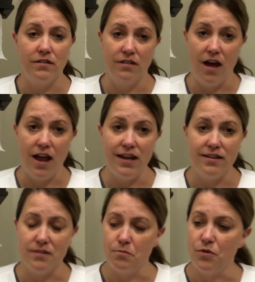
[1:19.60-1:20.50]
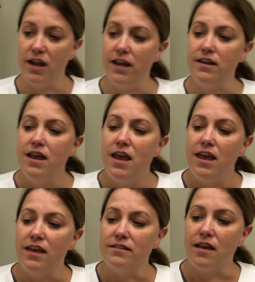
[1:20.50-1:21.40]
Glide is a brand,
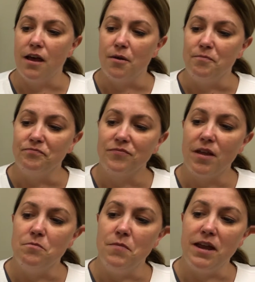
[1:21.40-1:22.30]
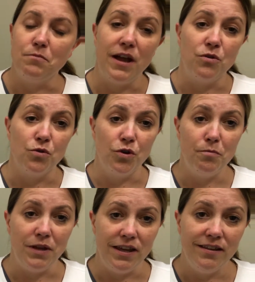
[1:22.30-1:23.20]
it's made by
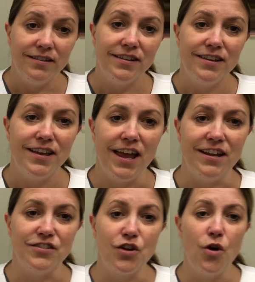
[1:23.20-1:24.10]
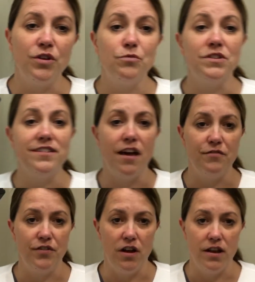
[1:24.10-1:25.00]
Oral-B, and it's coated with
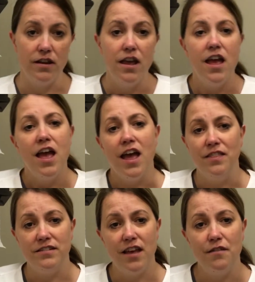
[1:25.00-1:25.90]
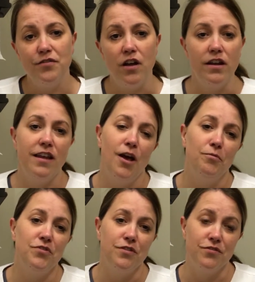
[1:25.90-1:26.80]
Teflon. And the Teflon
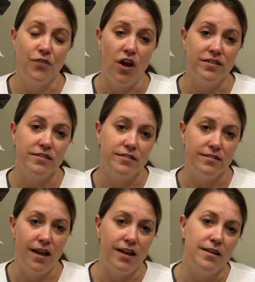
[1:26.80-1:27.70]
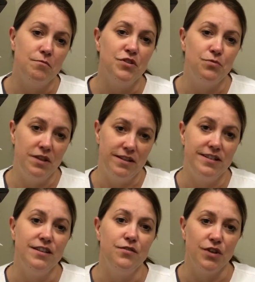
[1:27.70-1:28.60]
helps the floss to slide in between the
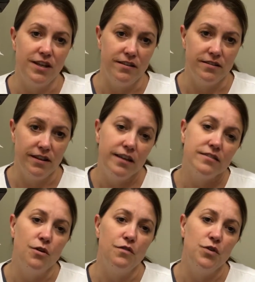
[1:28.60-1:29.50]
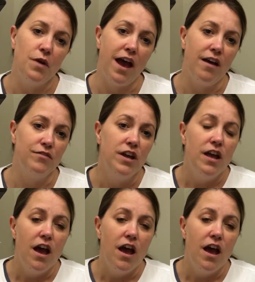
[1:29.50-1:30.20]
teeth very easily. So if you have